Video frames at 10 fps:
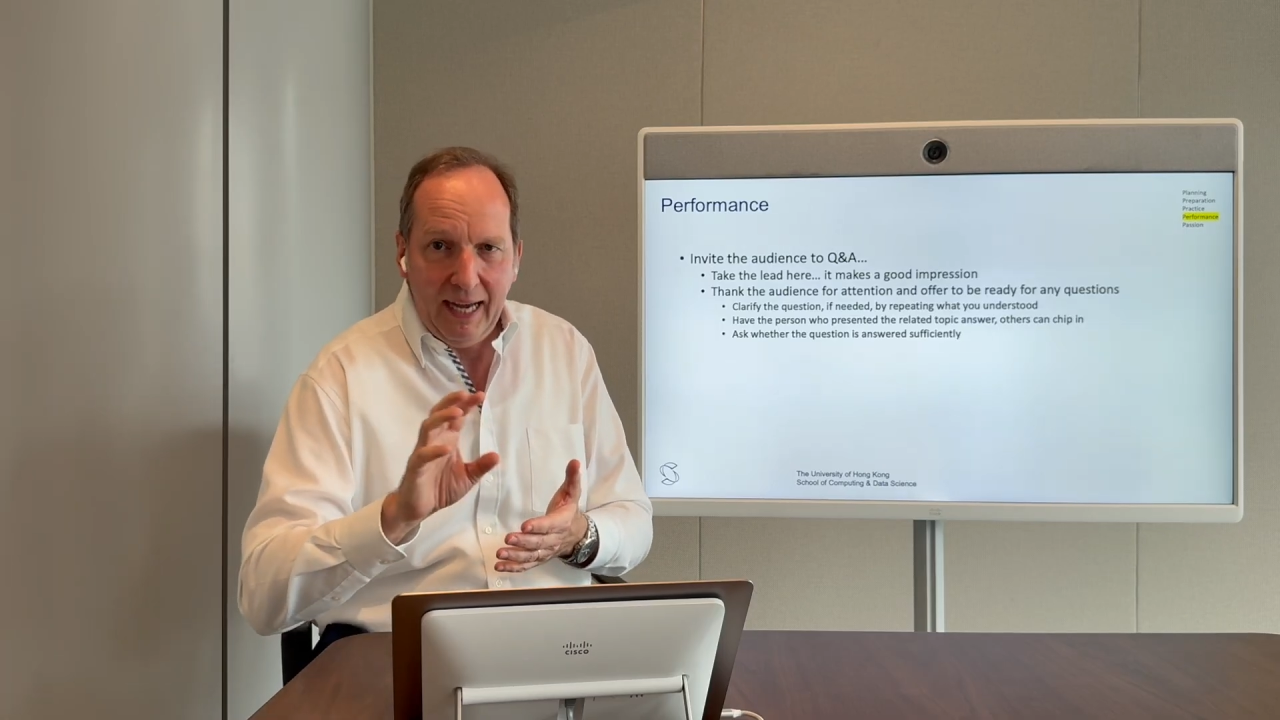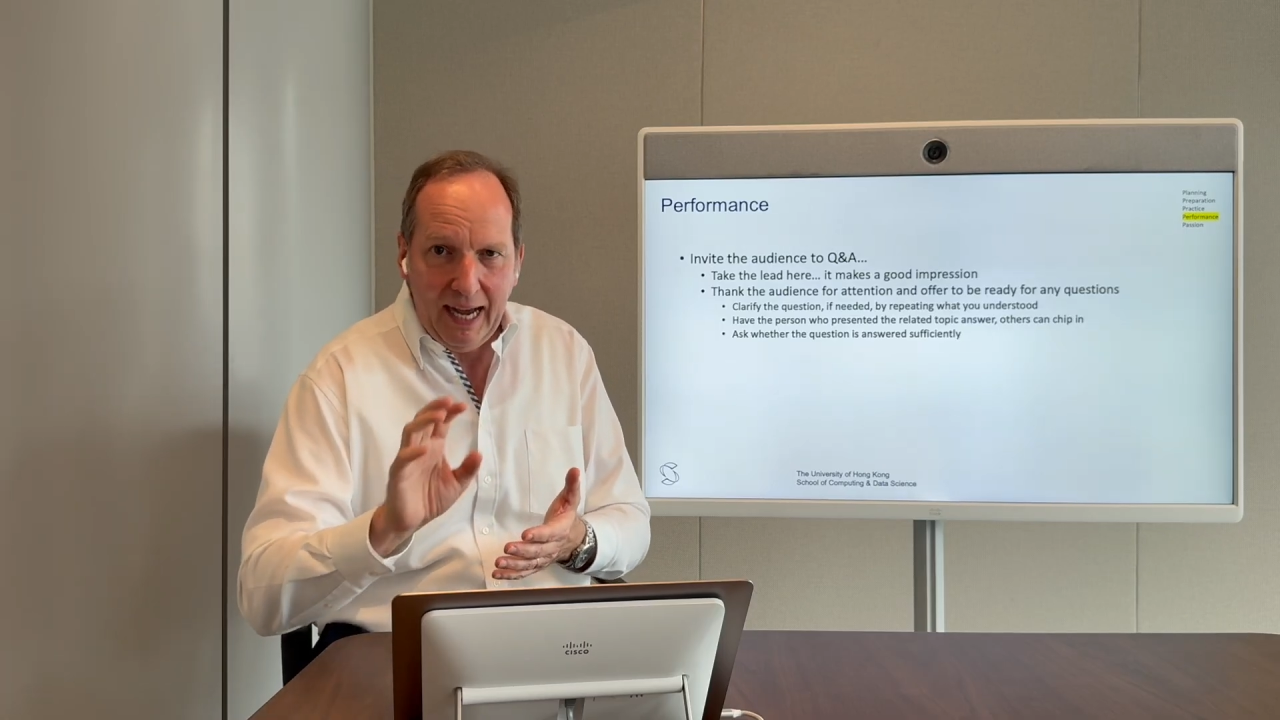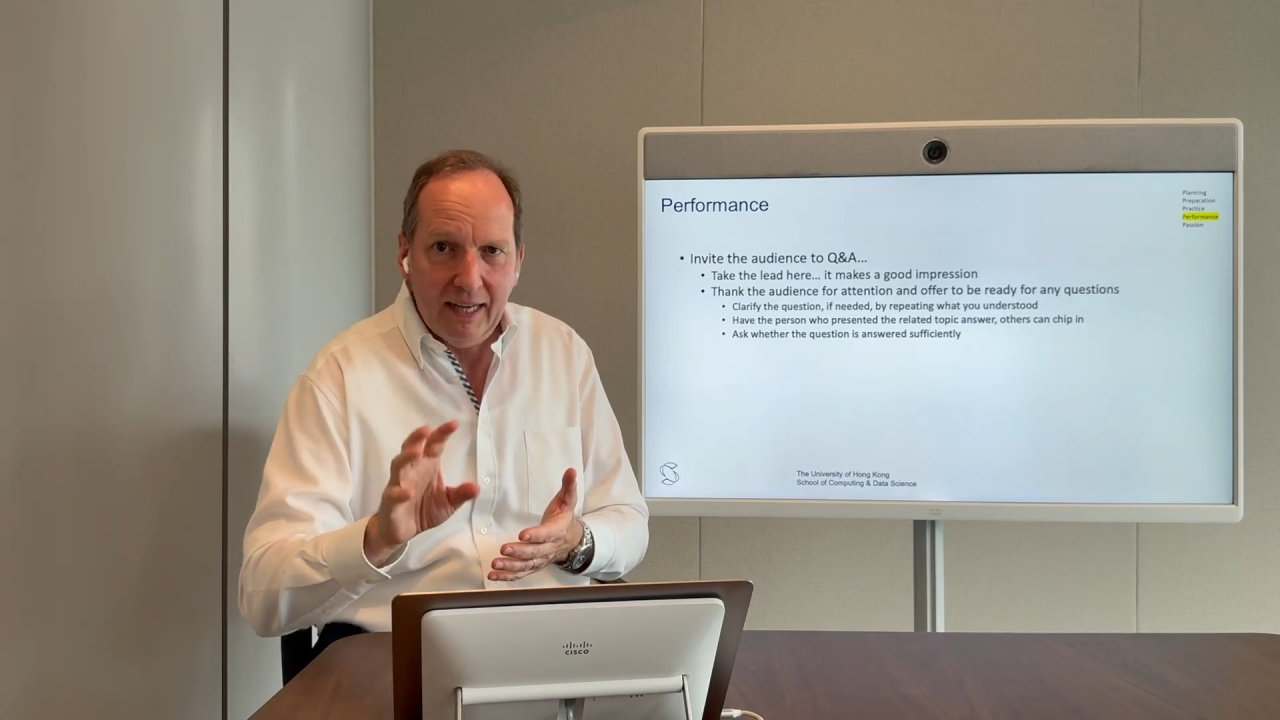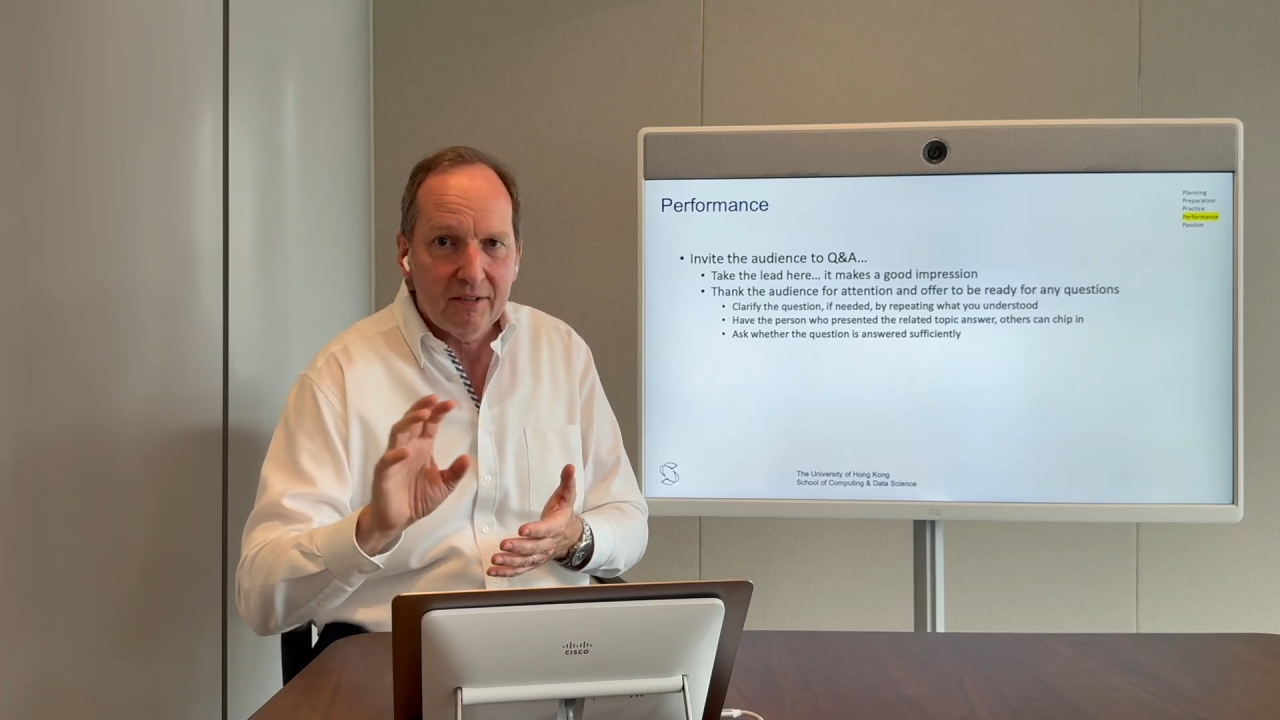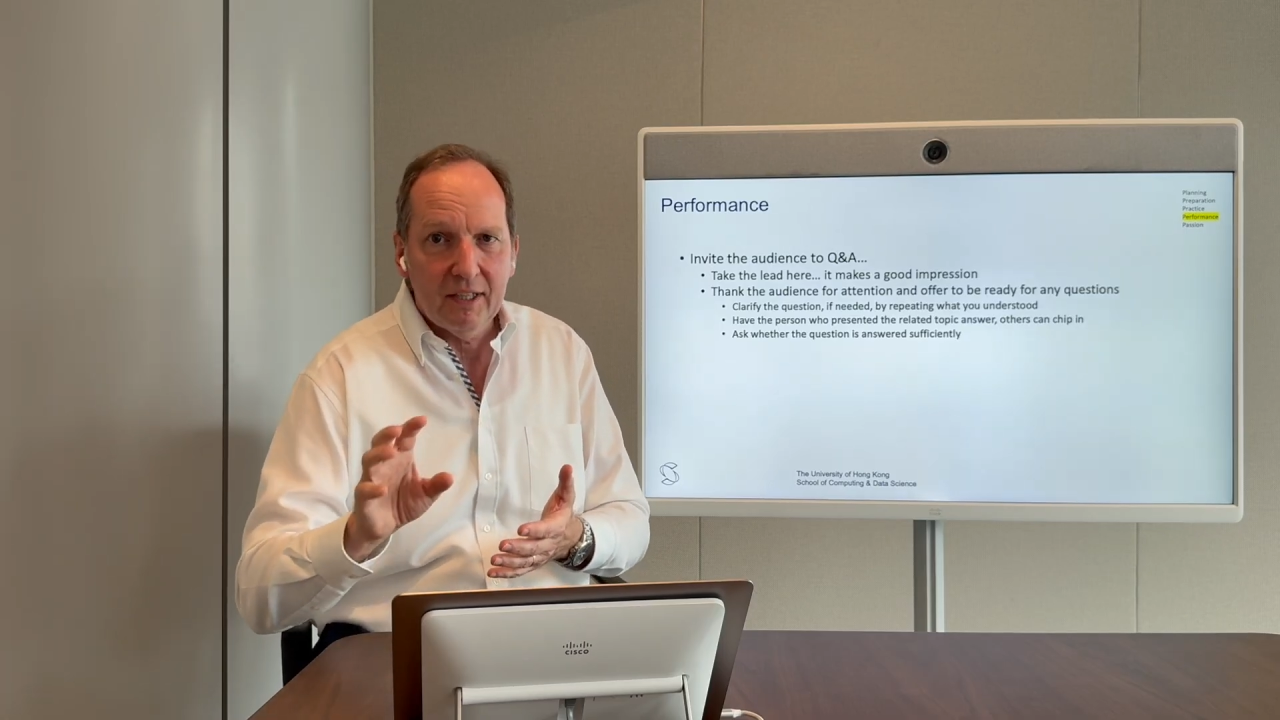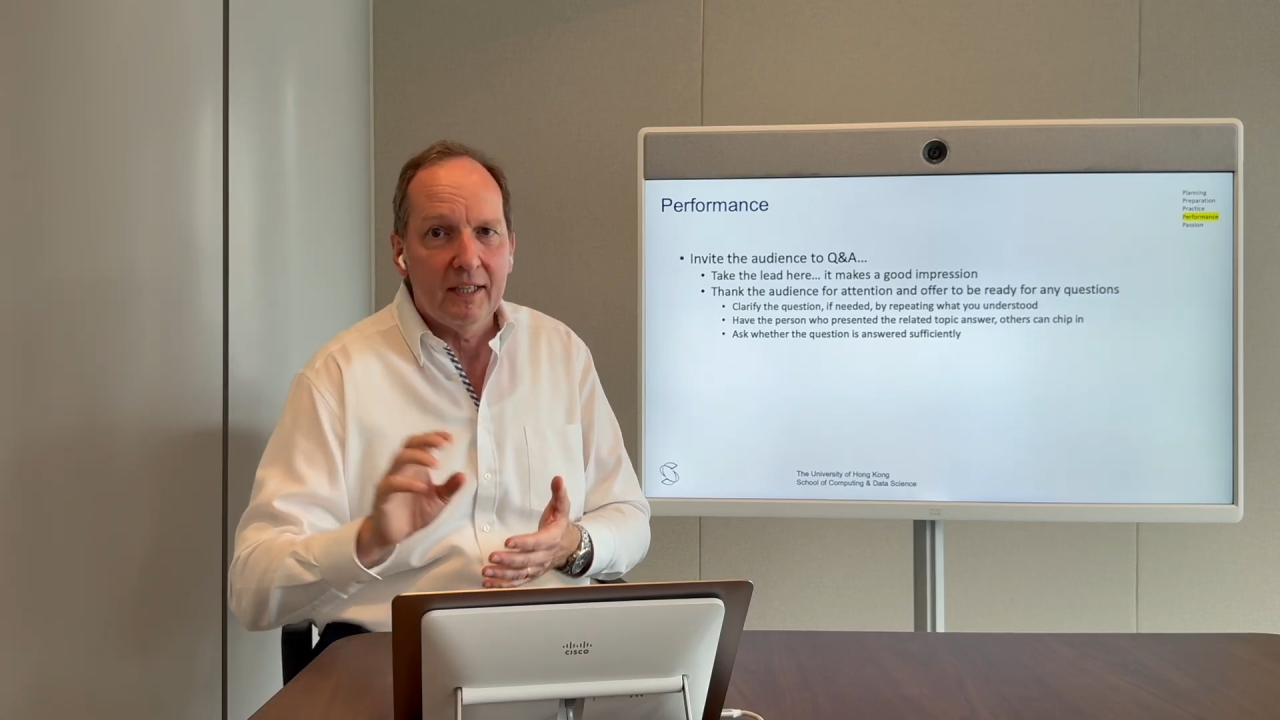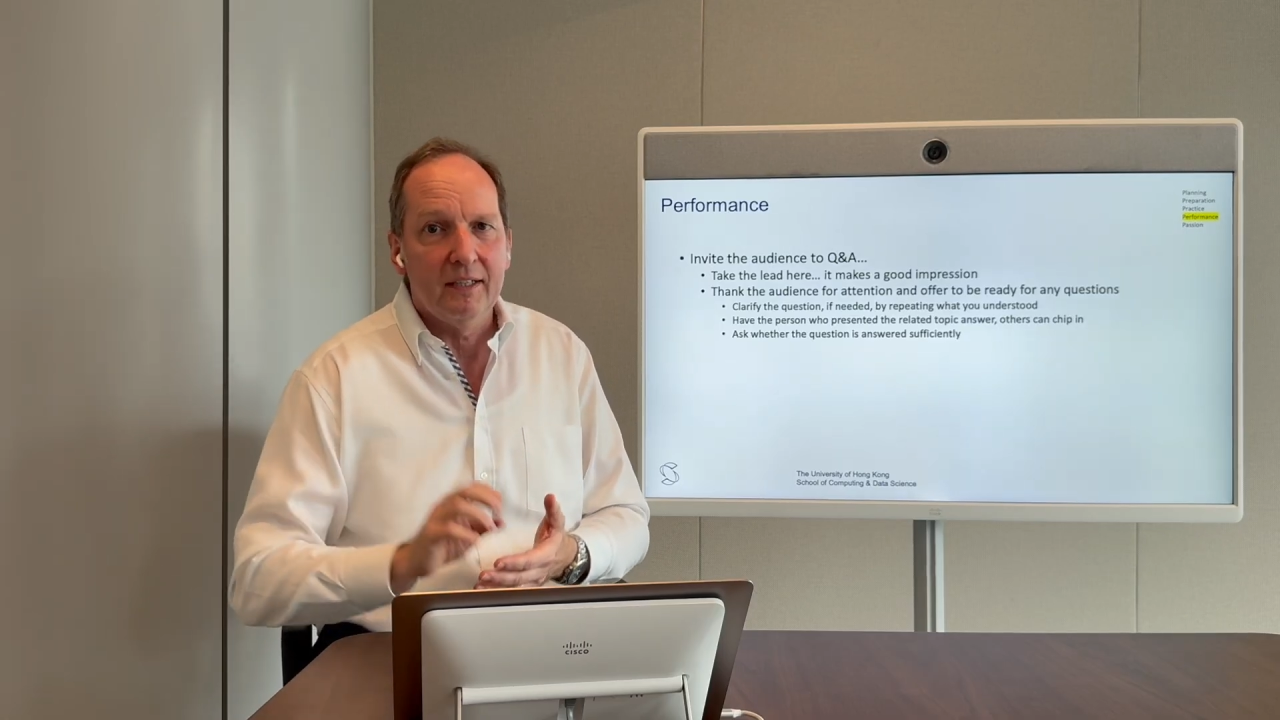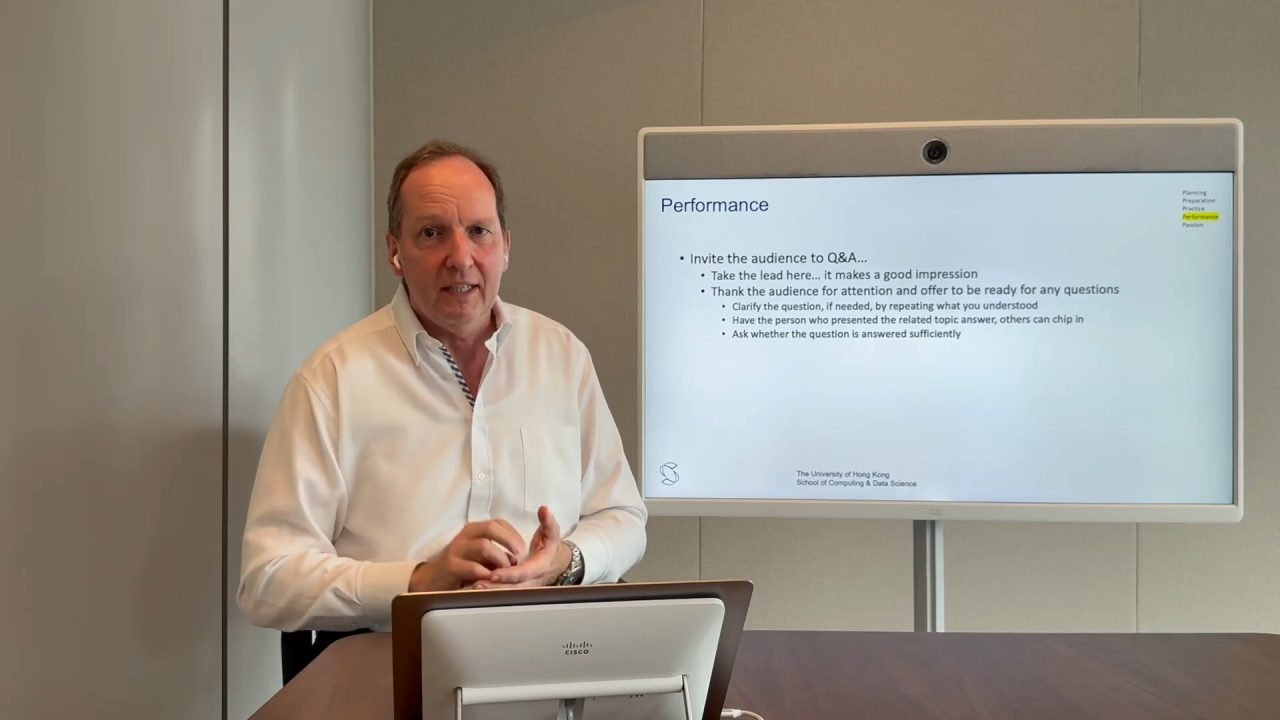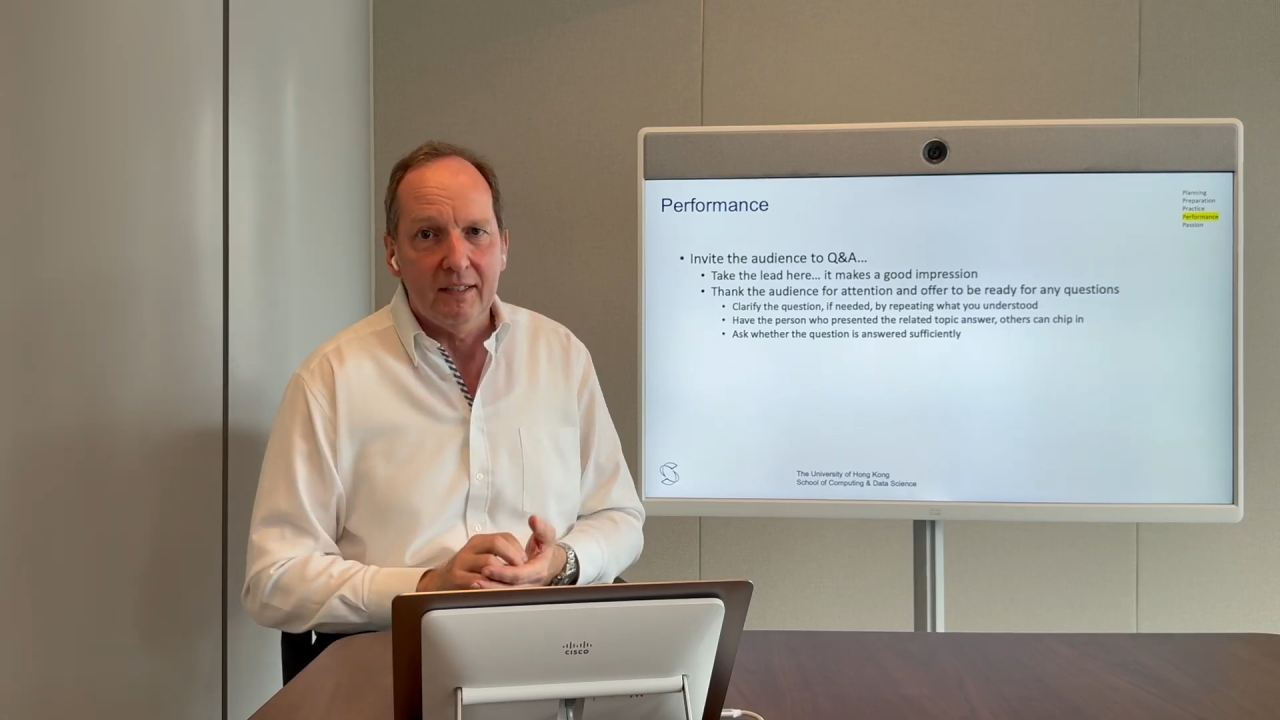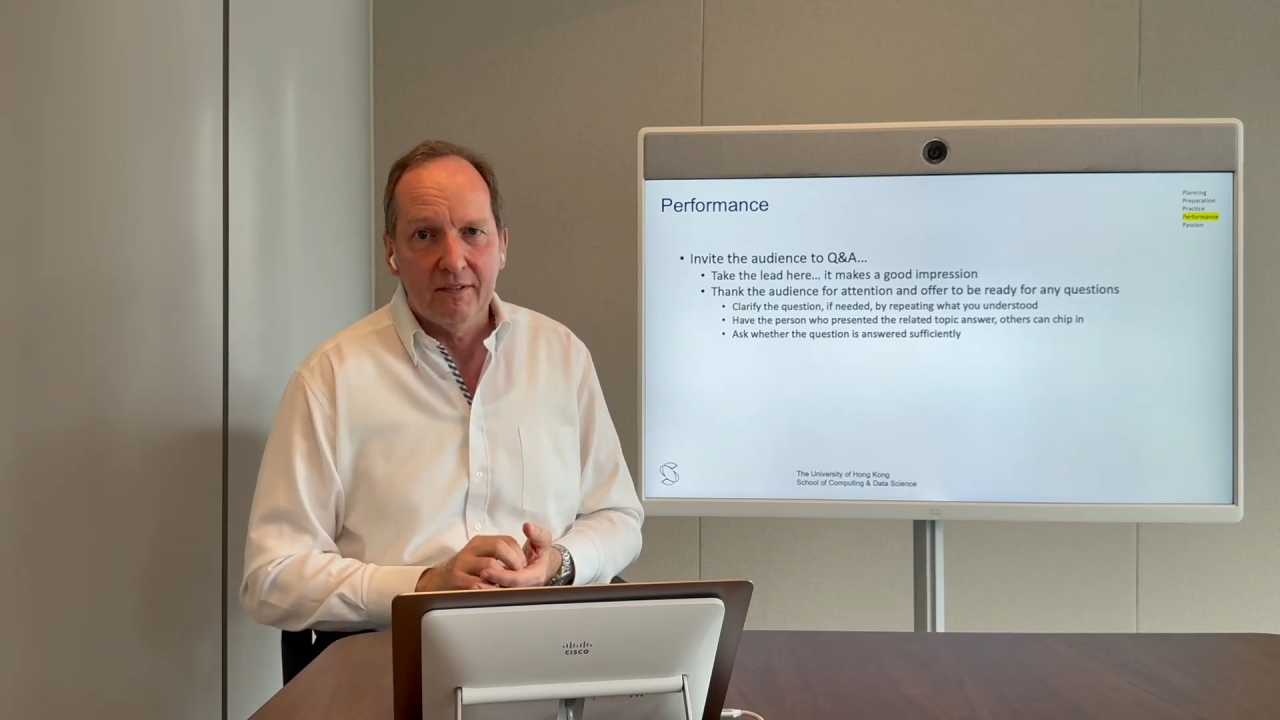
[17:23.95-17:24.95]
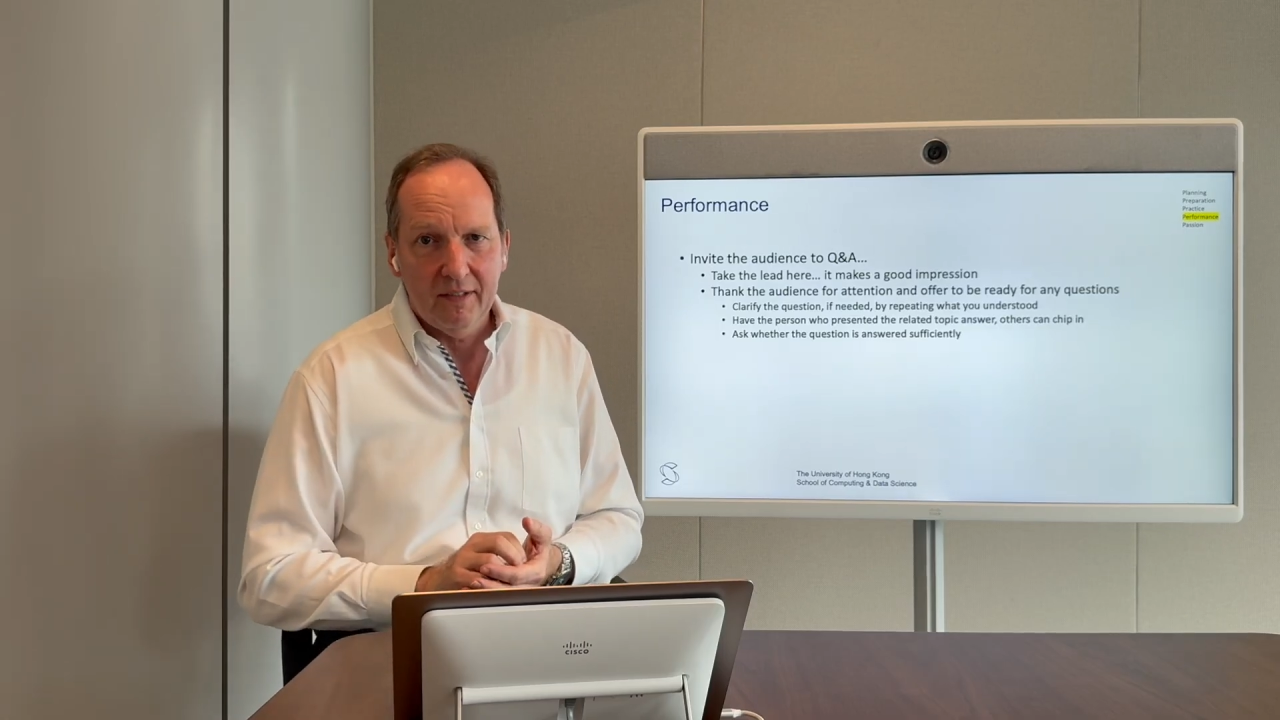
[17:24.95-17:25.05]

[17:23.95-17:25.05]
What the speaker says: asking these